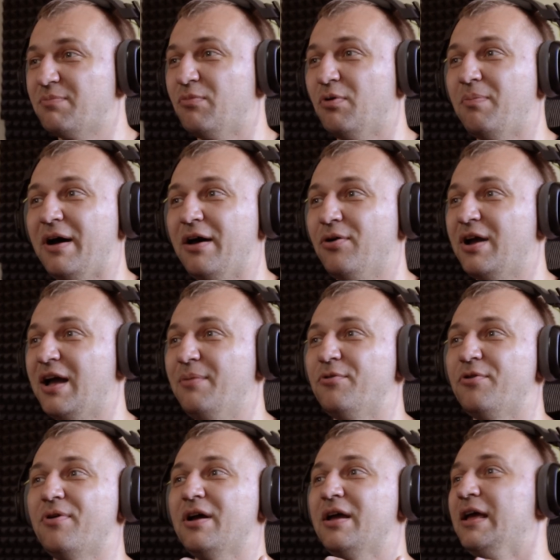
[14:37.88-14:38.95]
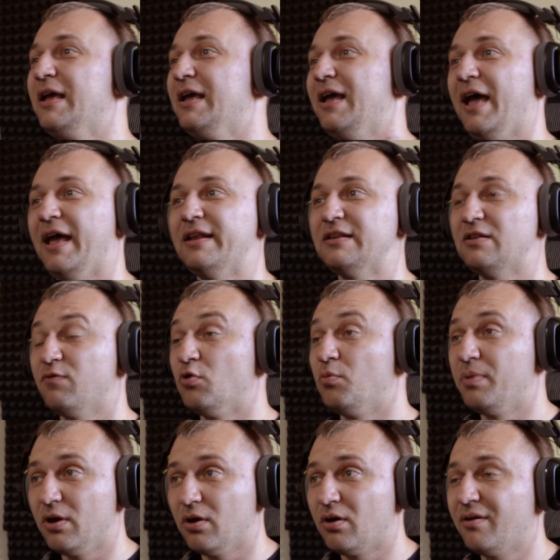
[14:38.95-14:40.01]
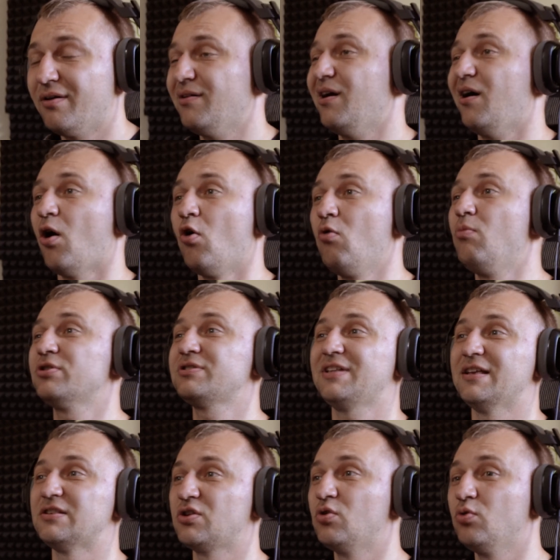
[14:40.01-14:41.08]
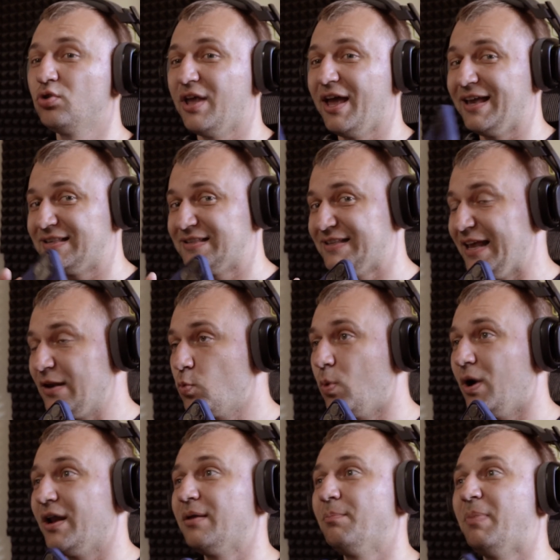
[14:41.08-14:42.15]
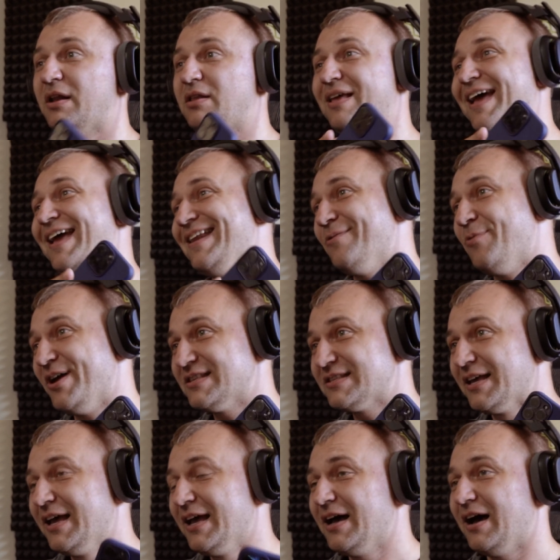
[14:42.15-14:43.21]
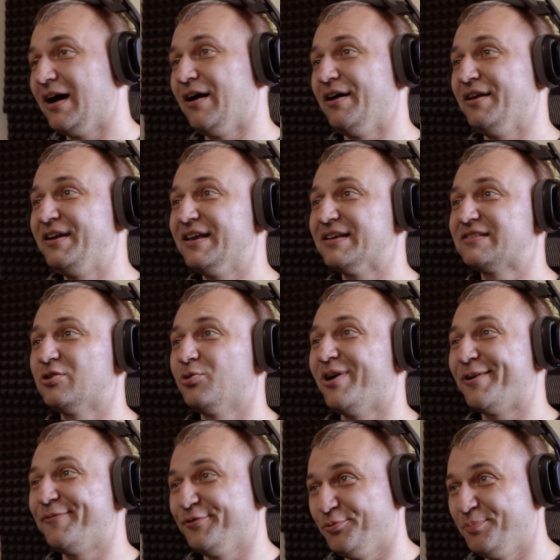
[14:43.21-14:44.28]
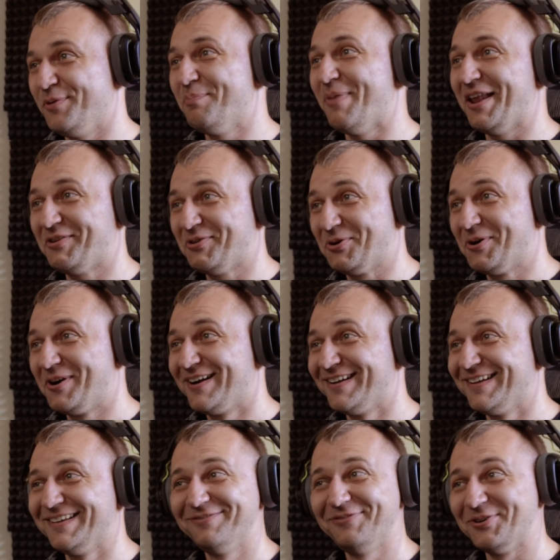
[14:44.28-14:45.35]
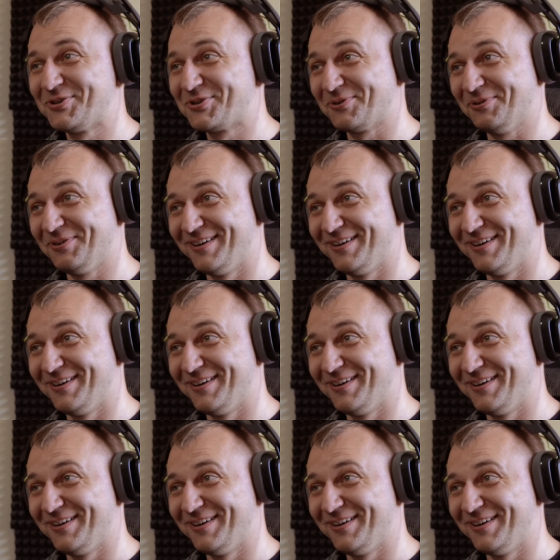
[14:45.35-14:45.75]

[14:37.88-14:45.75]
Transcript: mobile camera and it will be almost as good as that one. But anyways, DSLR will be better for sure.